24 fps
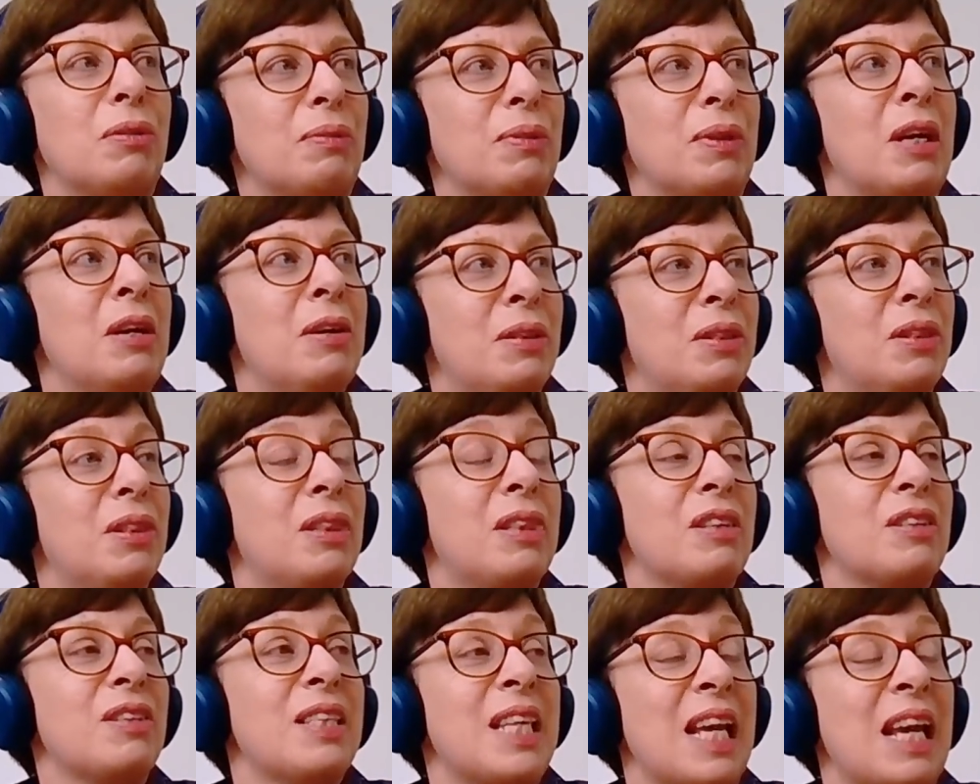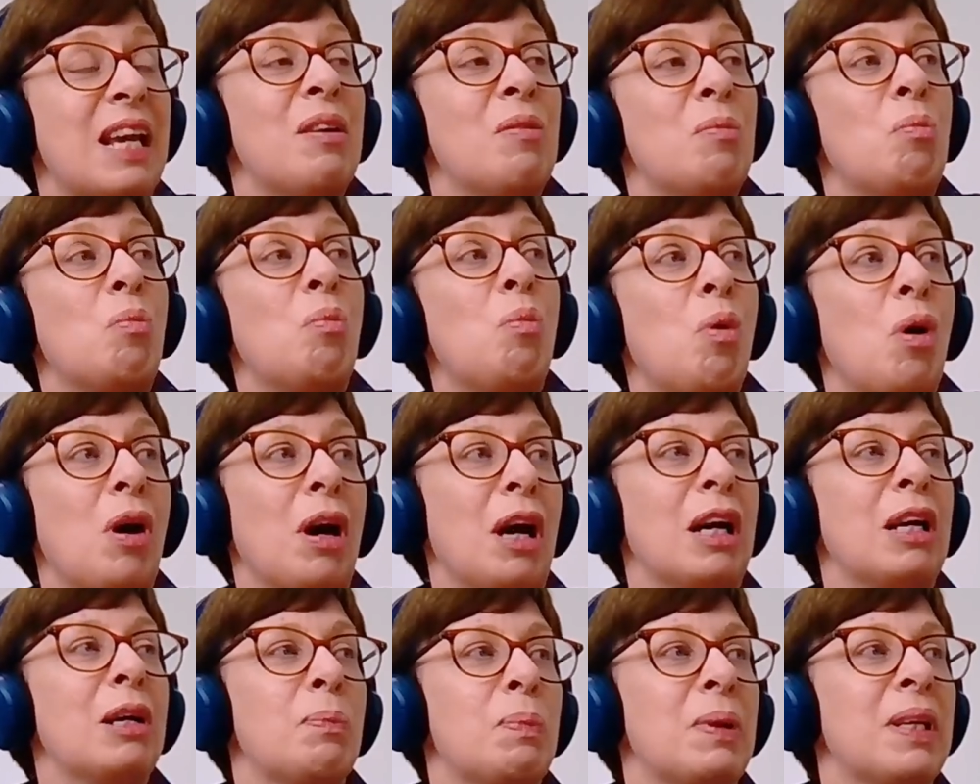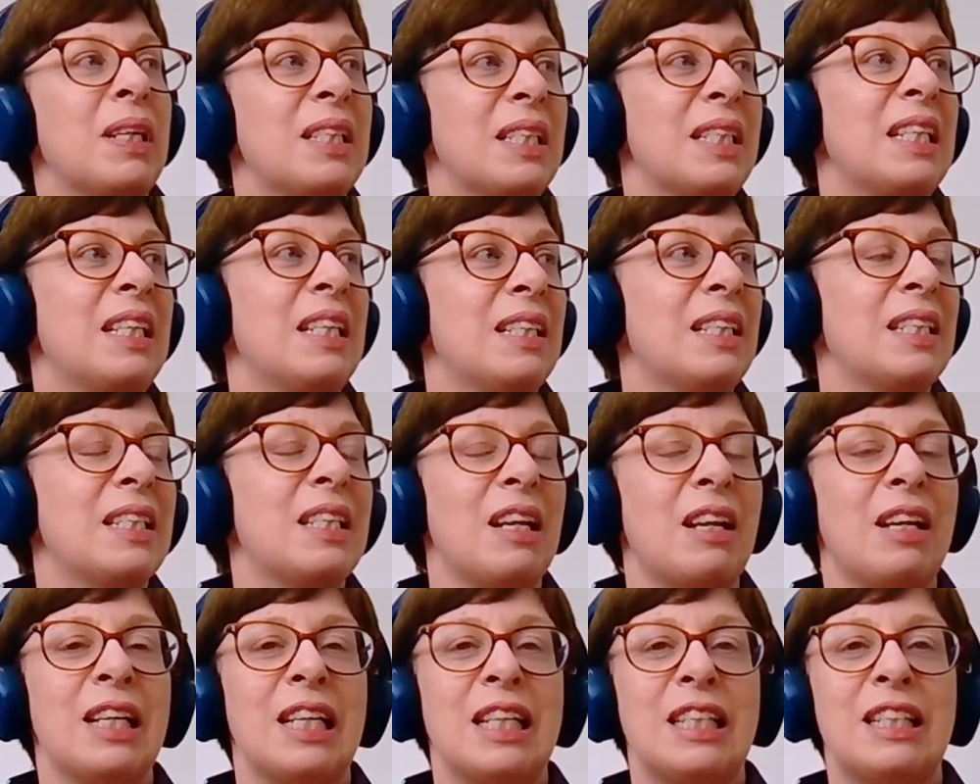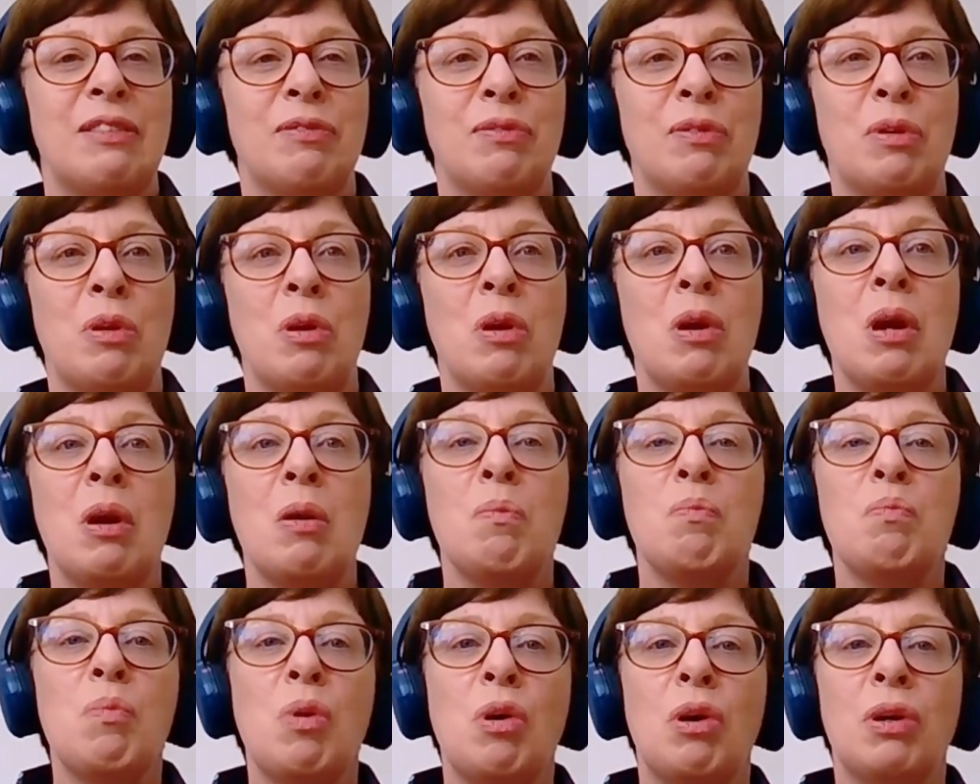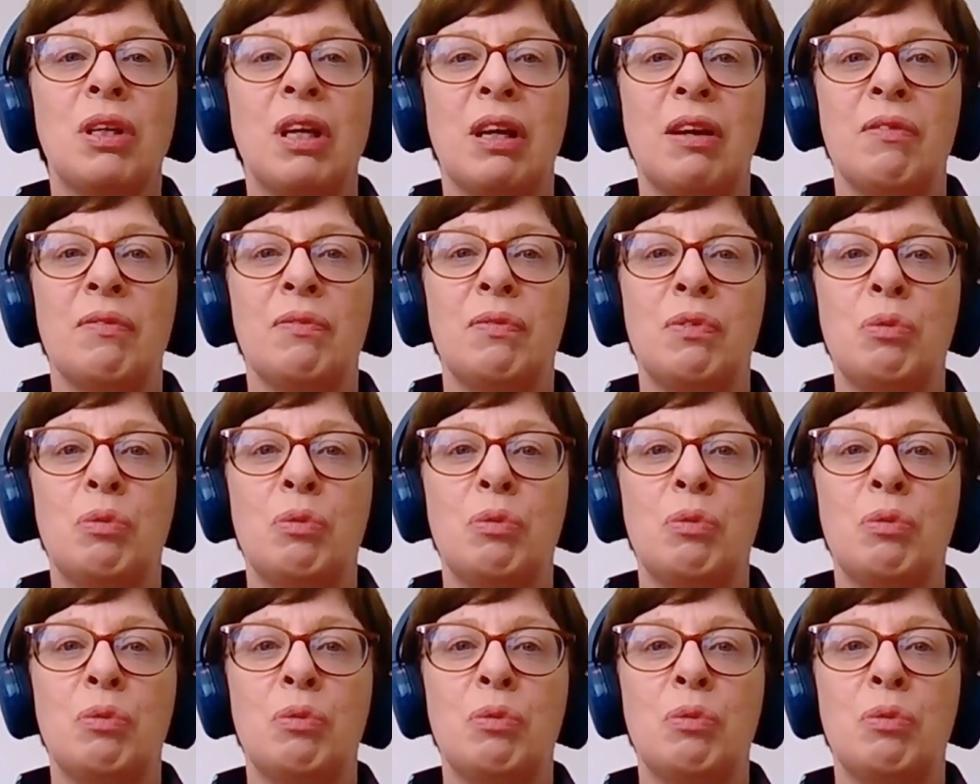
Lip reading: of the same work, but it's in a slightly different model.